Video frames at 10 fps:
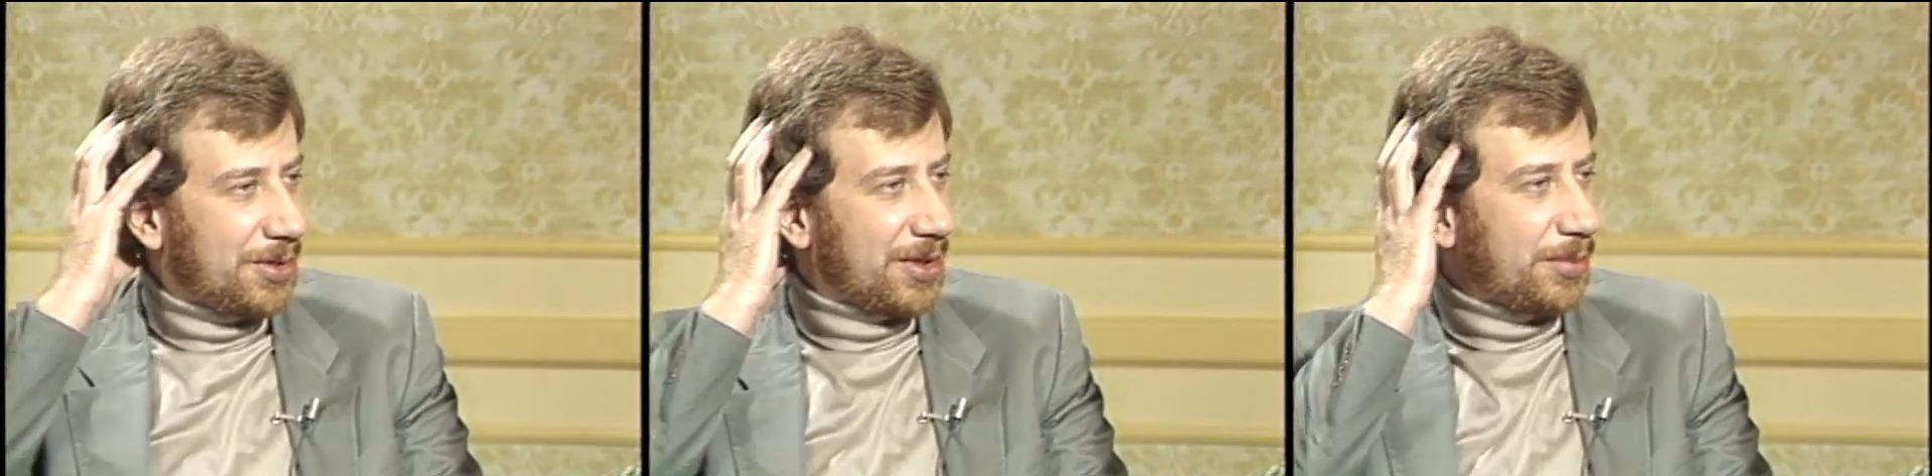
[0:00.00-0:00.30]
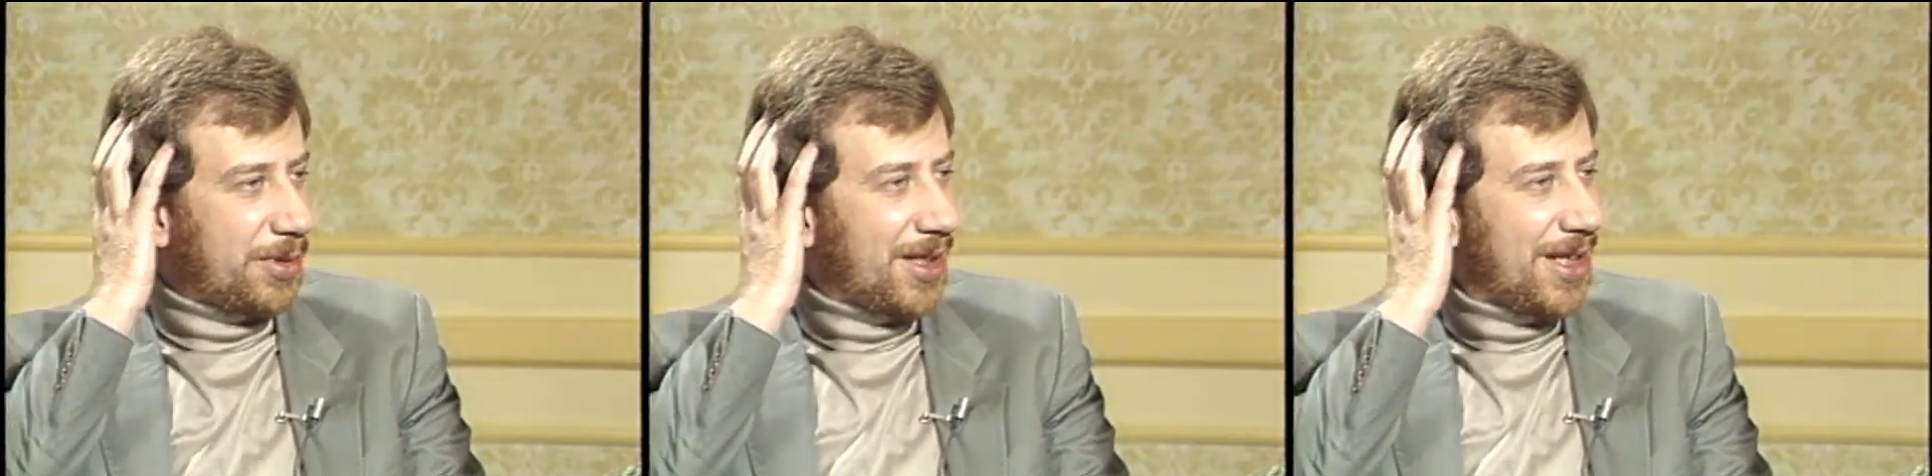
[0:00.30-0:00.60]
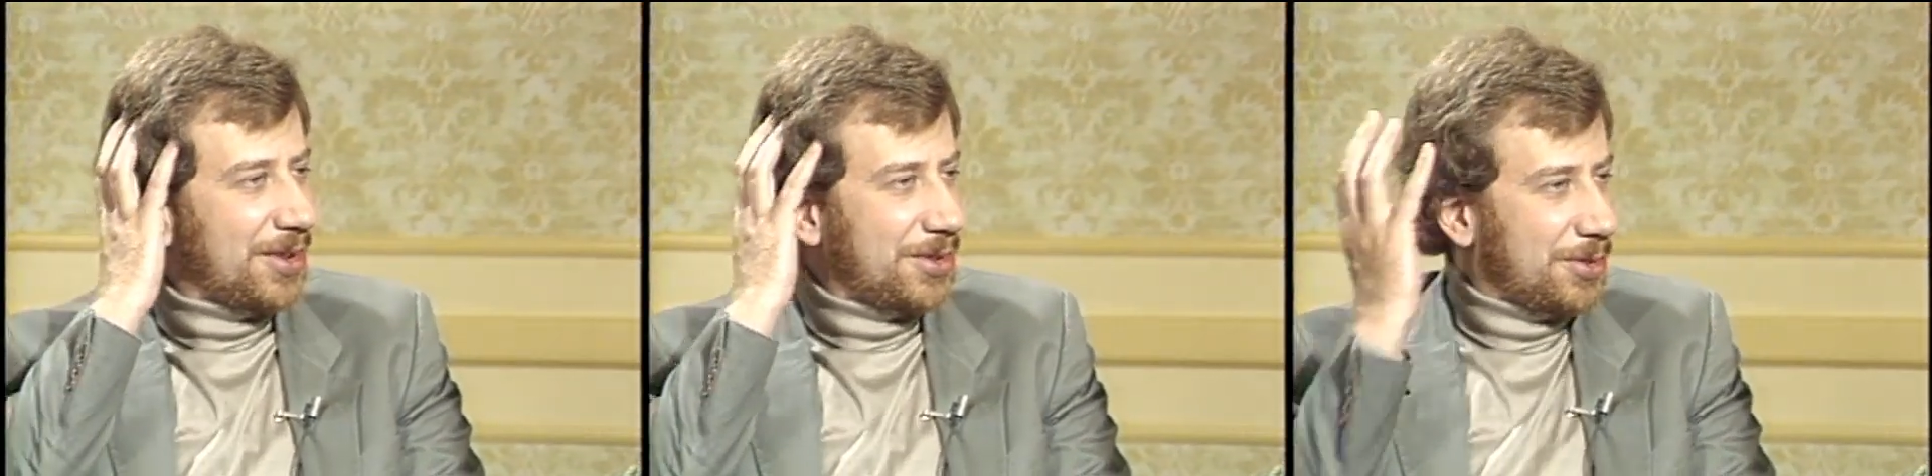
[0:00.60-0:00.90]
to
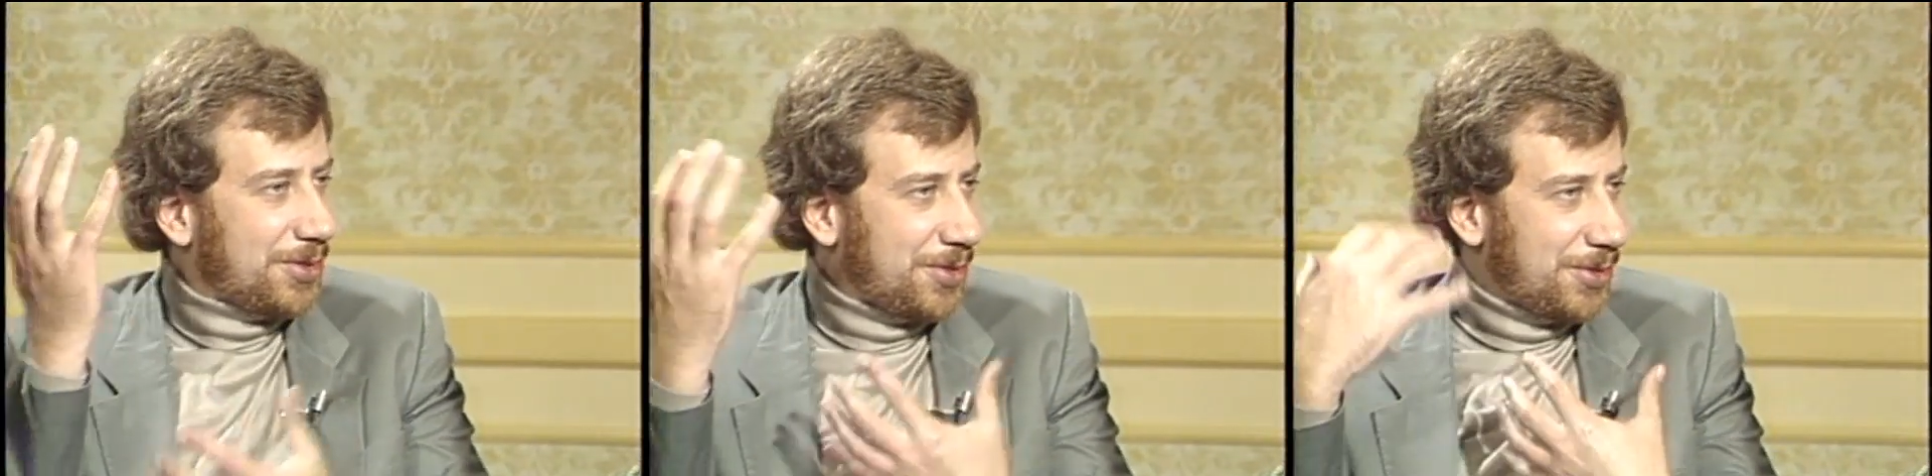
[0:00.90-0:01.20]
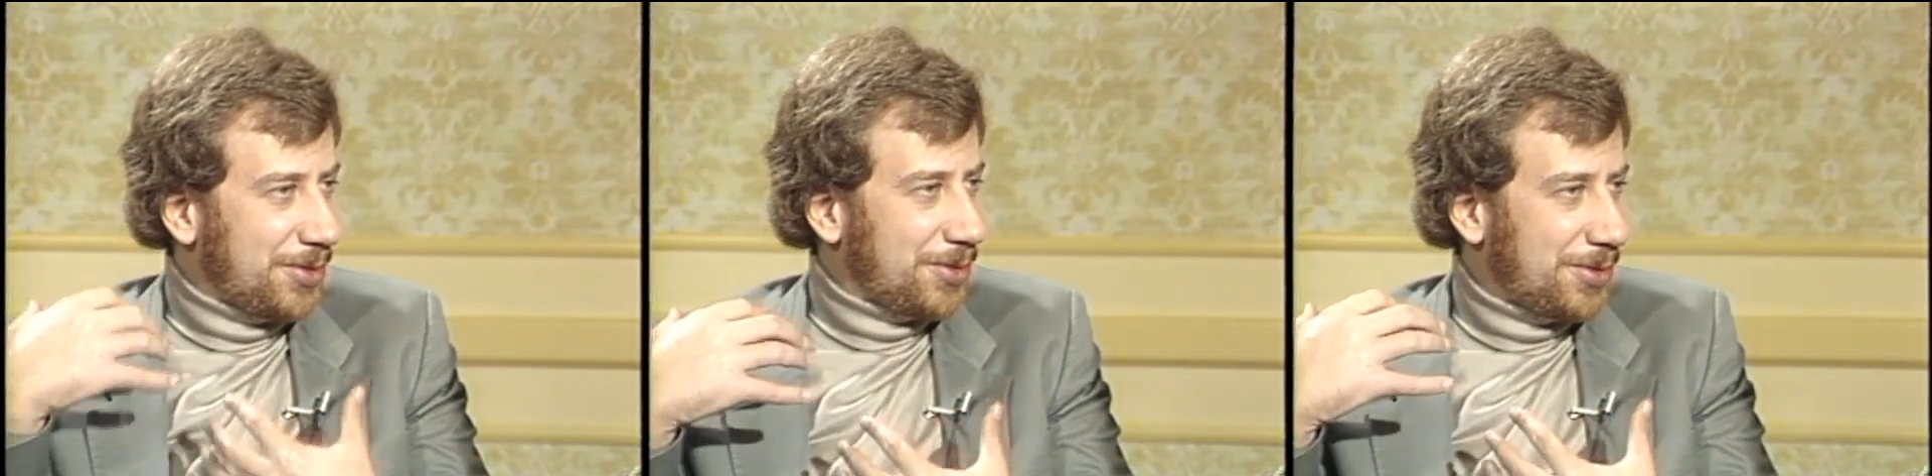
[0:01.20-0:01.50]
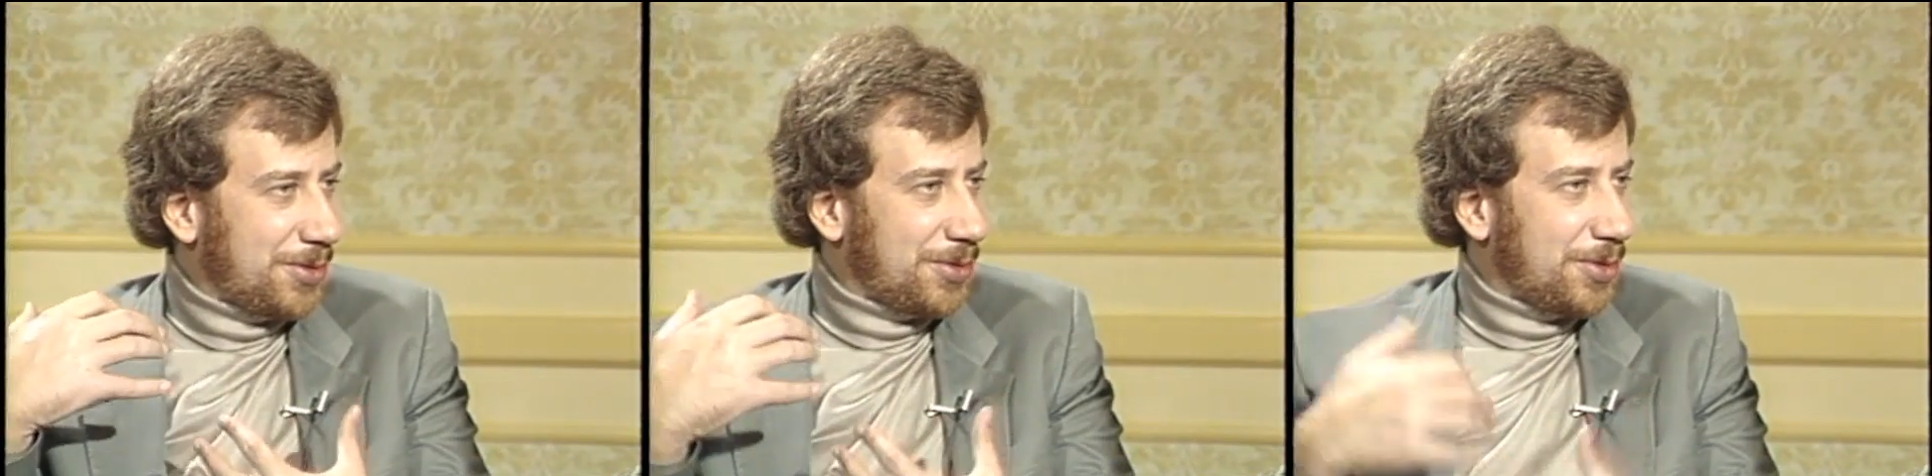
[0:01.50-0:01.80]
comprehend, to to to
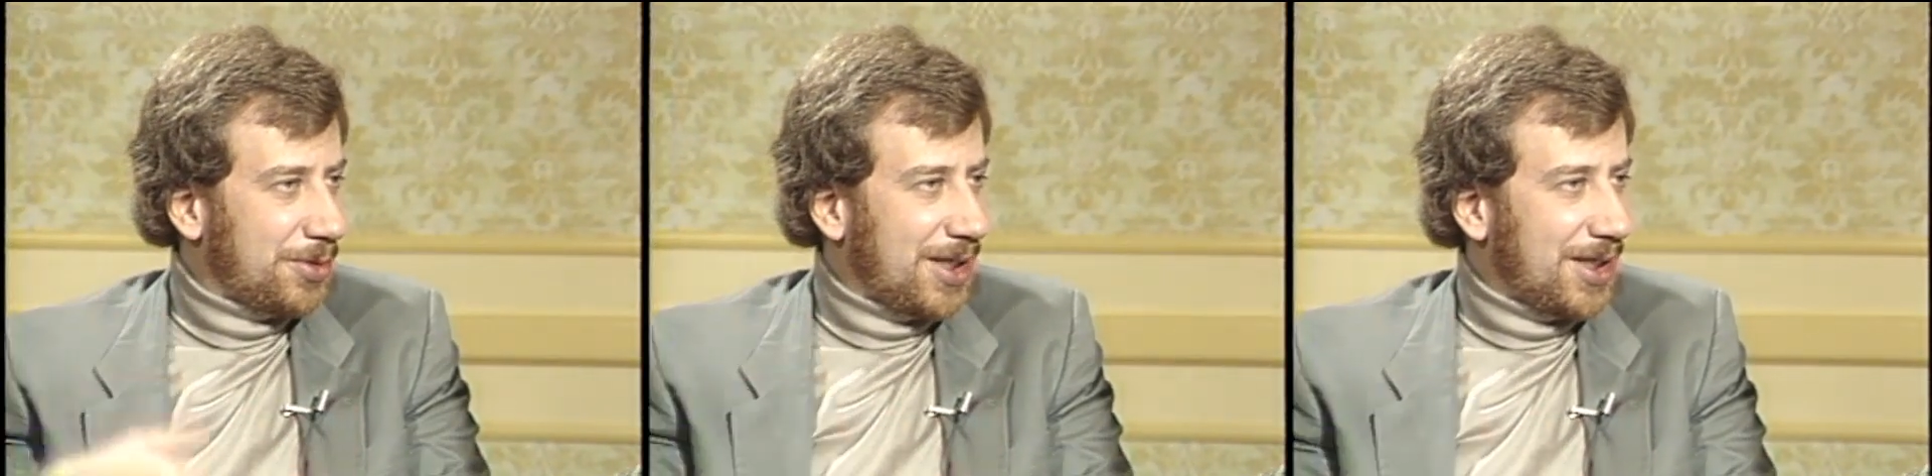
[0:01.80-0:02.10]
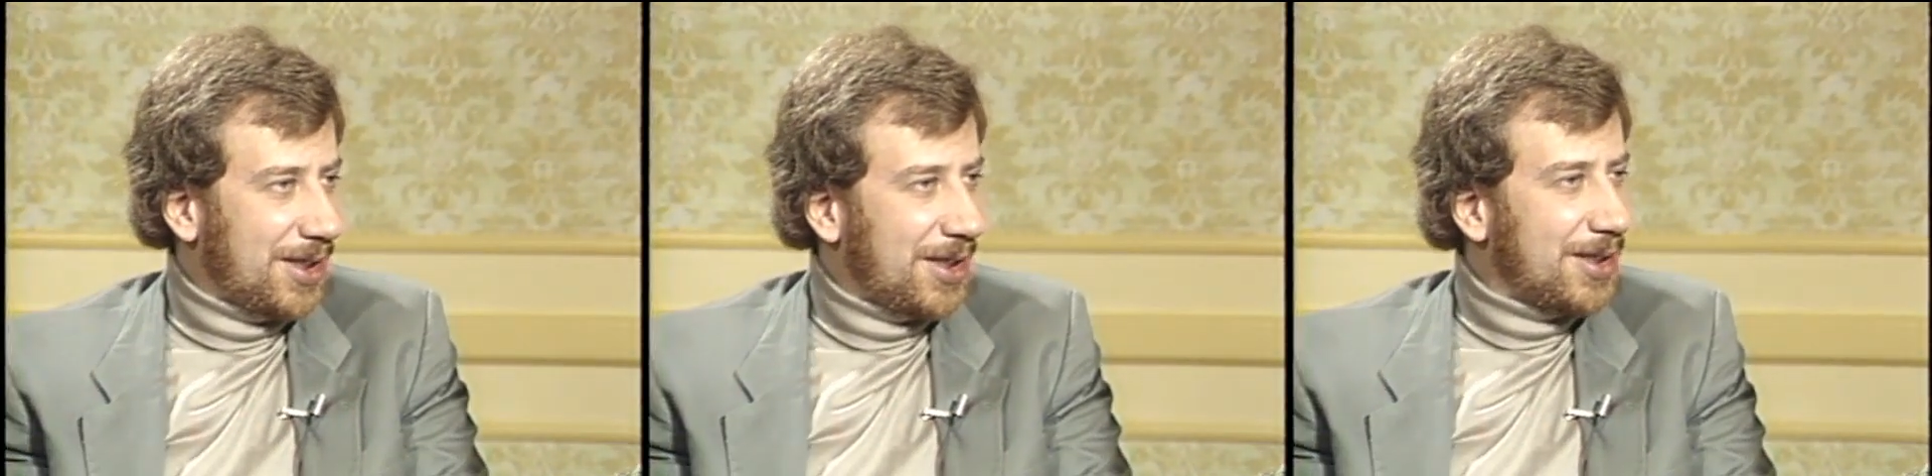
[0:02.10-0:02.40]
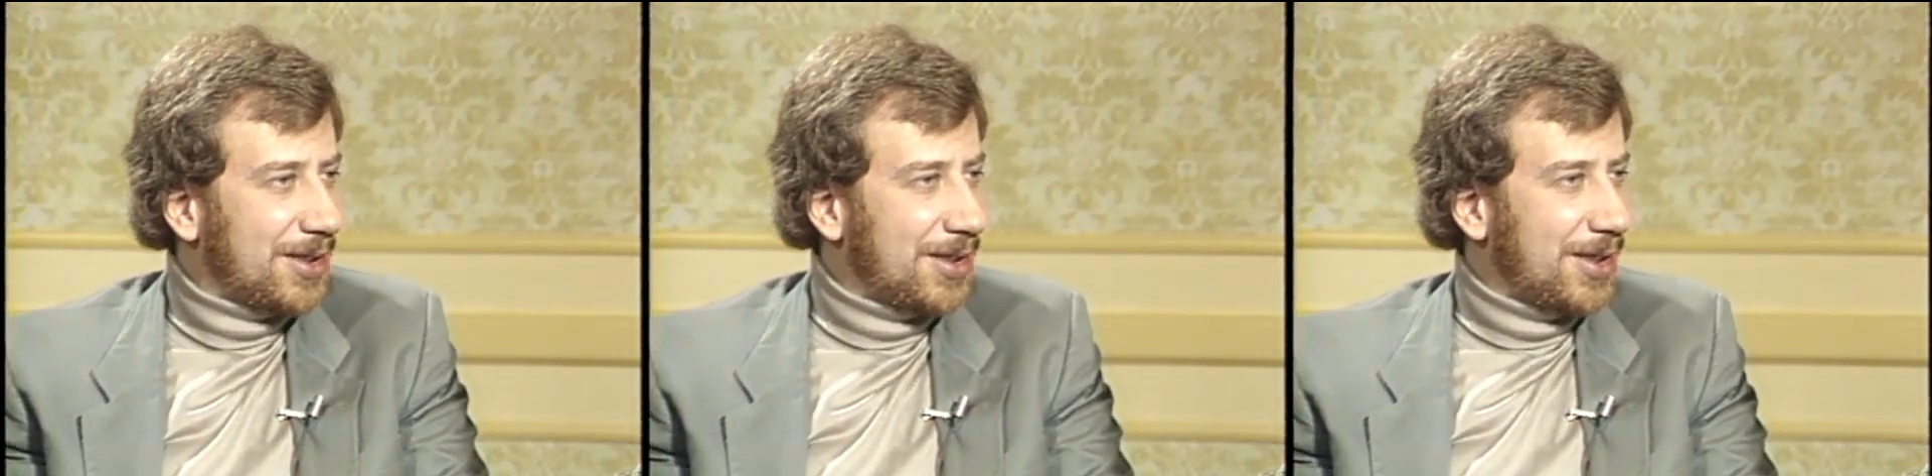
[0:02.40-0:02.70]
to, to take it
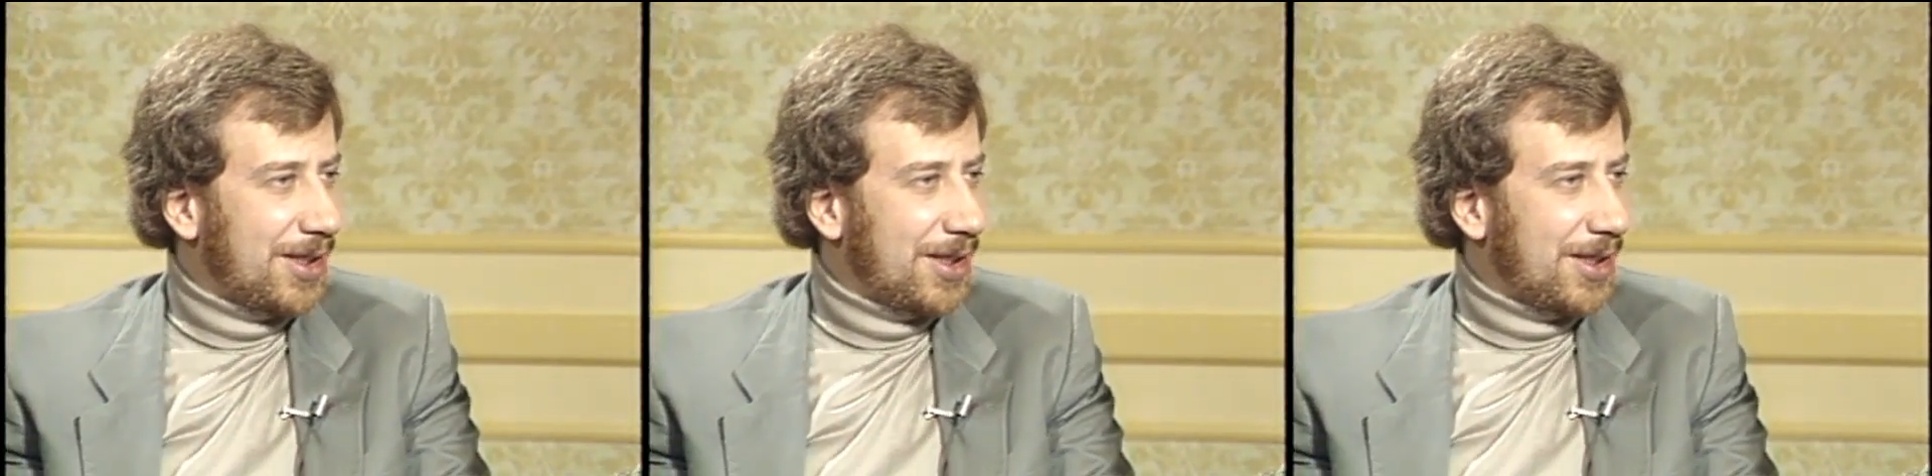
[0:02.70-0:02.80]
in.